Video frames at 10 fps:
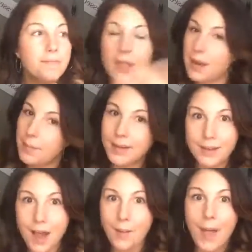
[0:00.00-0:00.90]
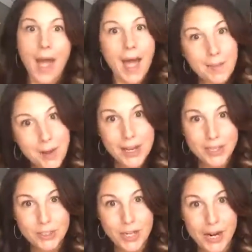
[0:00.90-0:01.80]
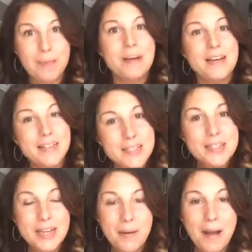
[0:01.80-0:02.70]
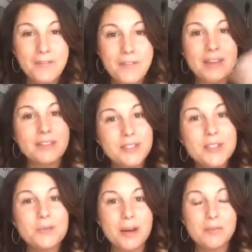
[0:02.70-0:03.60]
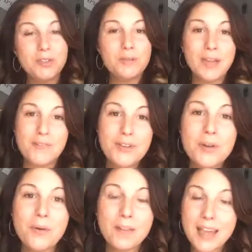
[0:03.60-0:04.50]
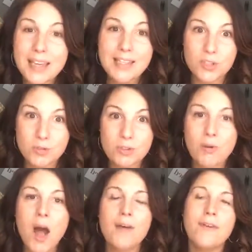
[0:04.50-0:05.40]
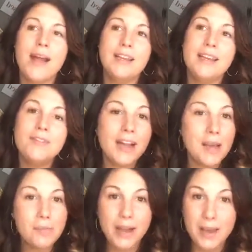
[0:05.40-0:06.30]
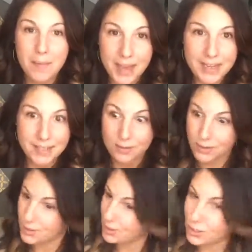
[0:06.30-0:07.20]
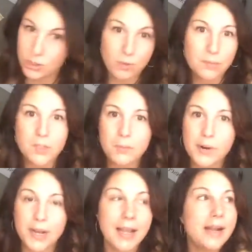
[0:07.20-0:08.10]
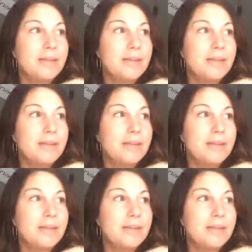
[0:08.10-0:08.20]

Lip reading: And I'm like, no, I'm not going to shut up. This is how I feel, and this is what I'm doing. If you don't like it, screw off. And even Abraham Hicks, I was listening to him this morning.